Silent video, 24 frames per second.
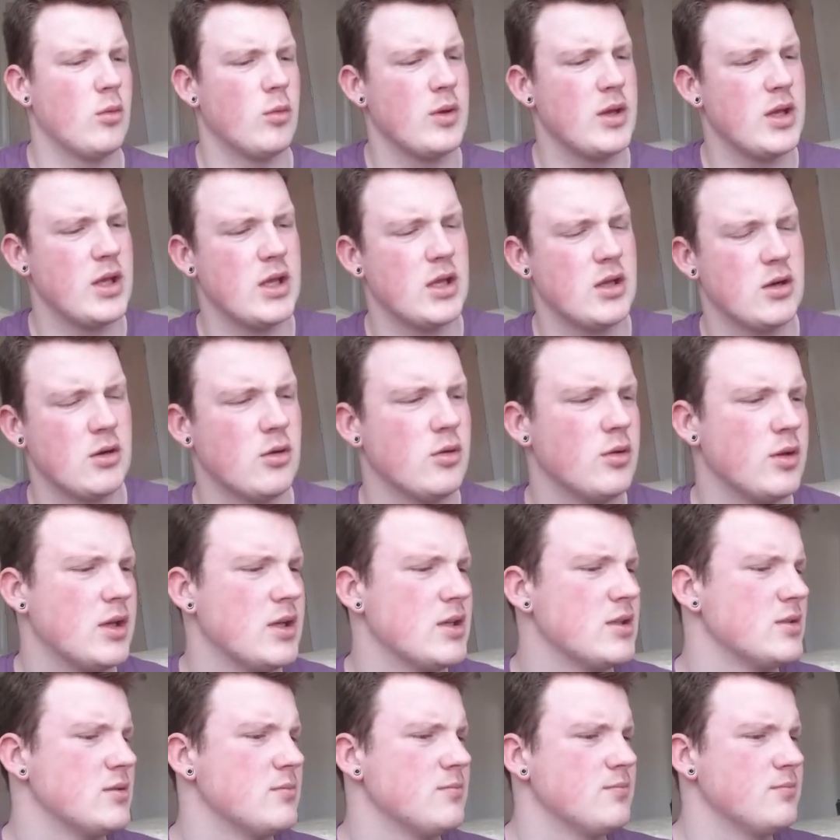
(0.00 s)
Weighing all
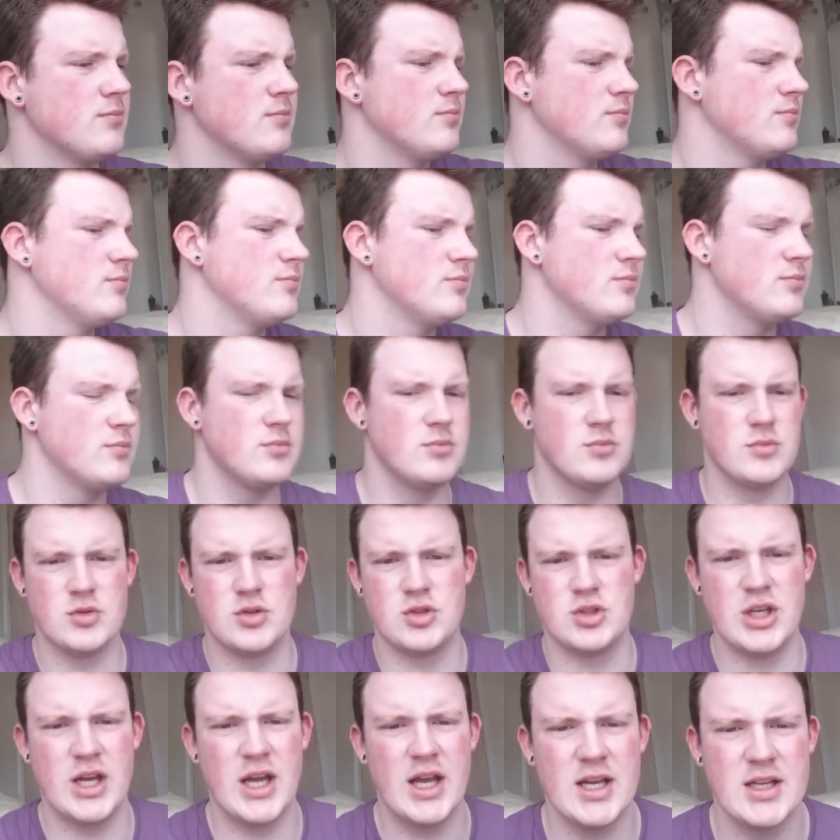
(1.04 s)
that
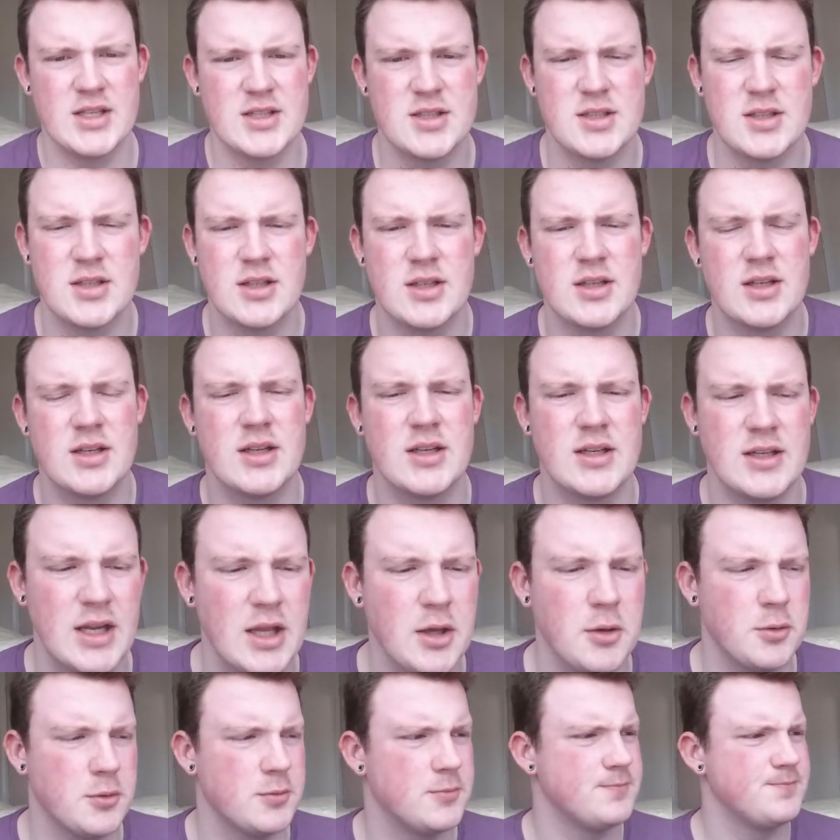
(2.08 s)
jazz.
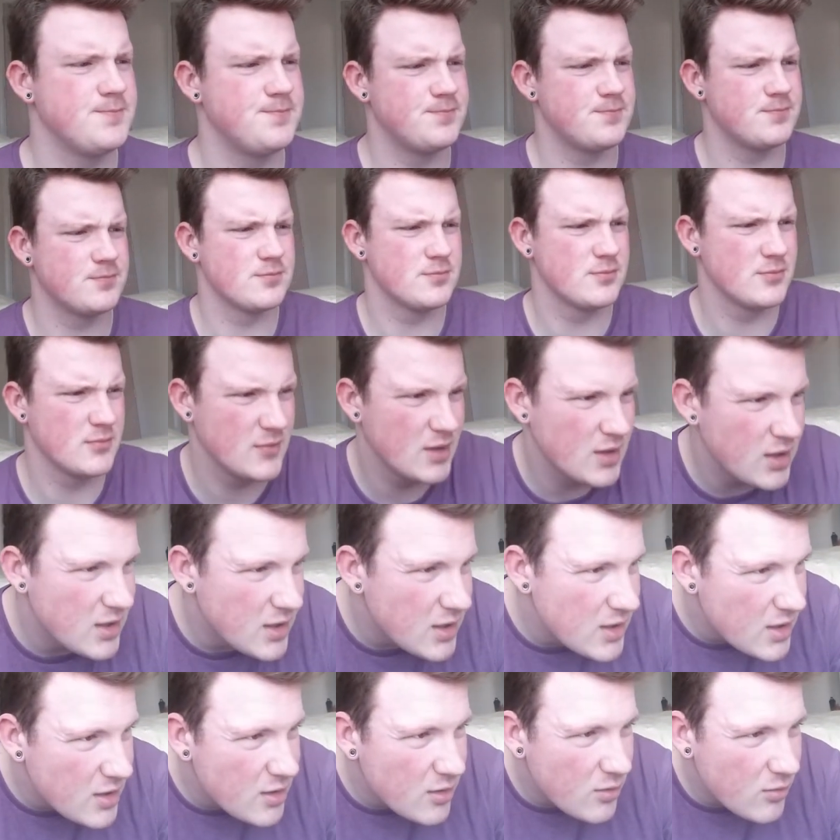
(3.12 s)
Now,
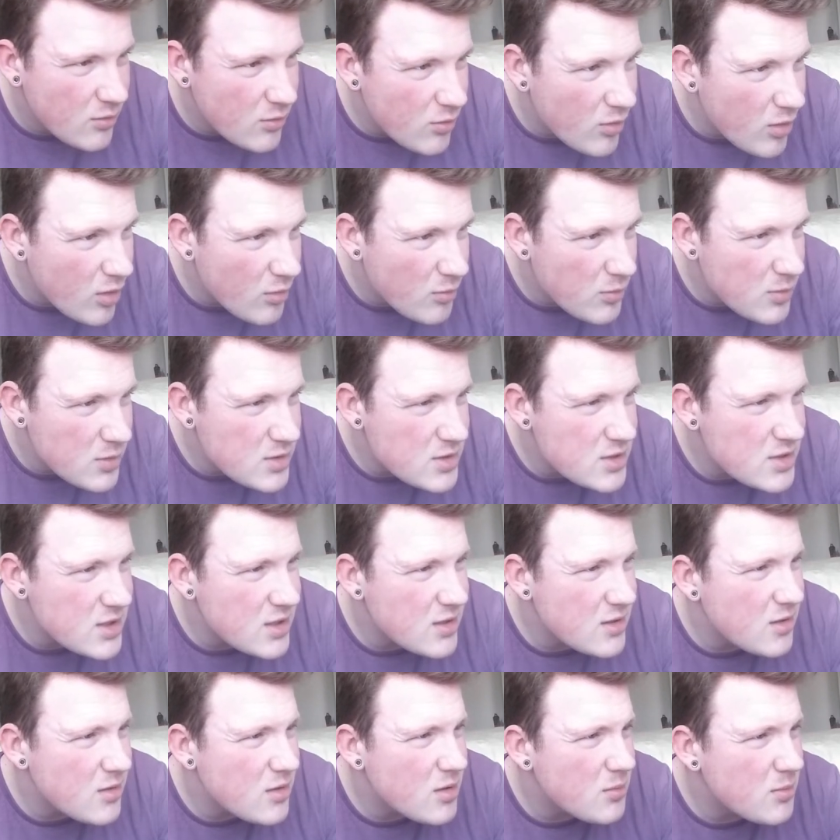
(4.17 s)
why don't we just
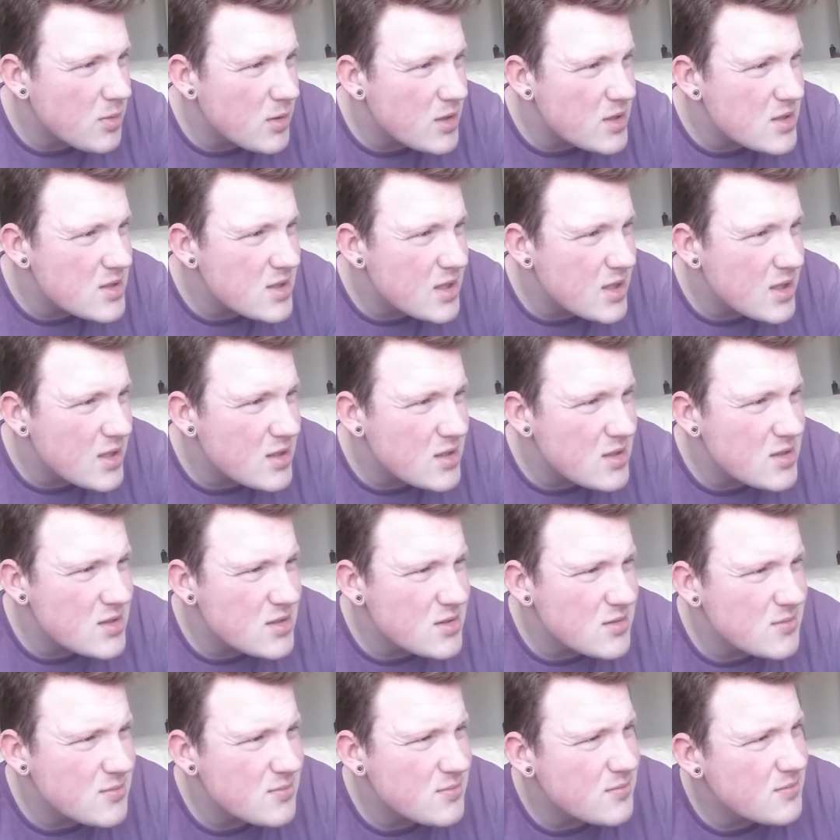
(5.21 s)
get down to brass tacks,